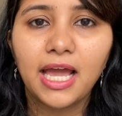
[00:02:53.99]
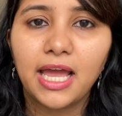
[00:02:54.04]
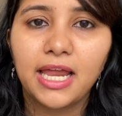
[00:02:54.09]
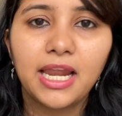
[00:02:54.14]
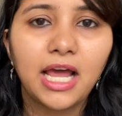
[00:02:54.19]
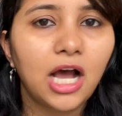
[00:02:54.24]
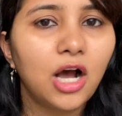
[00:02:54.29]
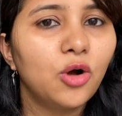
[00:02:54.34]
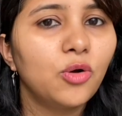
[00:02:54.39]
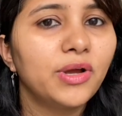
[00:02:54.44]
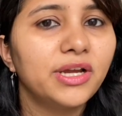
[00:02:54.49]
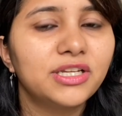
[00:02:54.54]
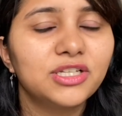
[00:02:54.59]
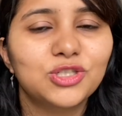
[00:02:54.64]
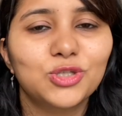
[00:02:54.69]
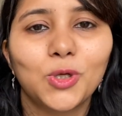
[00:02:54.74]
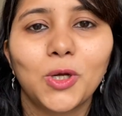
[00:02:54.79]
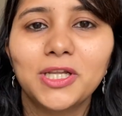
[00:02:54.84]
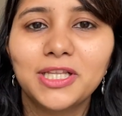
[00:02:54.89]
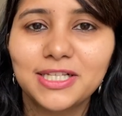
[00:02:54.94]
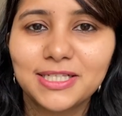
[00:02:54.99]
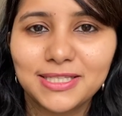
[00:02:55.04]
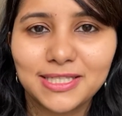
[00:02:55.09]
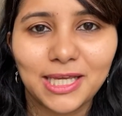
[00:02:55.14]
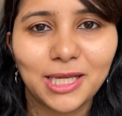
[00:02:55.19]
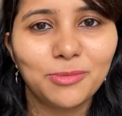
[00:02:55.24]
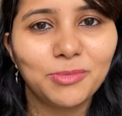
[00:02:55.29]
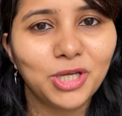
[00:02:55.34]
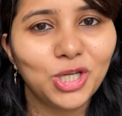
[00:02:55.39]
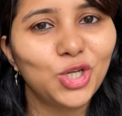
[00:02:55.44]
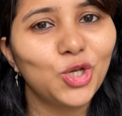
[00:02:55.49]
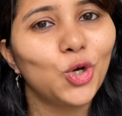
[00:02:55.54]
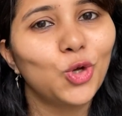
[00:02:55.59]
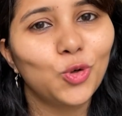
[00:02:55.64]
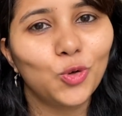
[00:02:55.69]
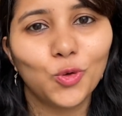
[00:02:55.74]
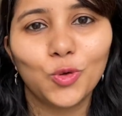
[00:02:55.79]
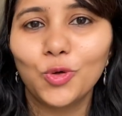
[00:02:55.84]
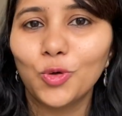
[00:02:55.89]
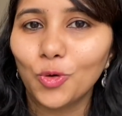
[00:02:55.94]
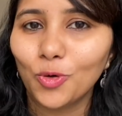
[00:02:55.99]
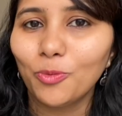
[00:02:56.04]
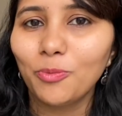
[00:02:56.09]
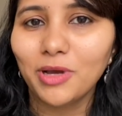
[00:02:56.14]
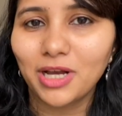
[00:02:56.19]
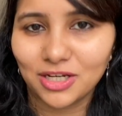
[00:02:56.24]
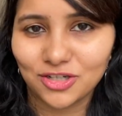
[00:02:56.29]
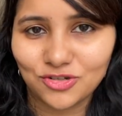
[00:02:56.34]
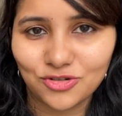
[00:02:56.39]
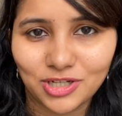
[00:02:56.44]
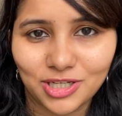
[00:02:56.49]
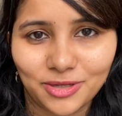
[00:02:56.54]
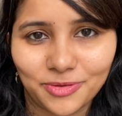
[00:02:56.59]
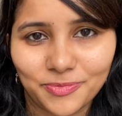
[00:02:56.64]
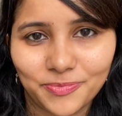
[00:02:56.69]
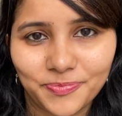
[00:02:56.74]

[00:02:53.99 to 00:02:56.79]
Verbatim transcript: and how it is not the same in your own home country.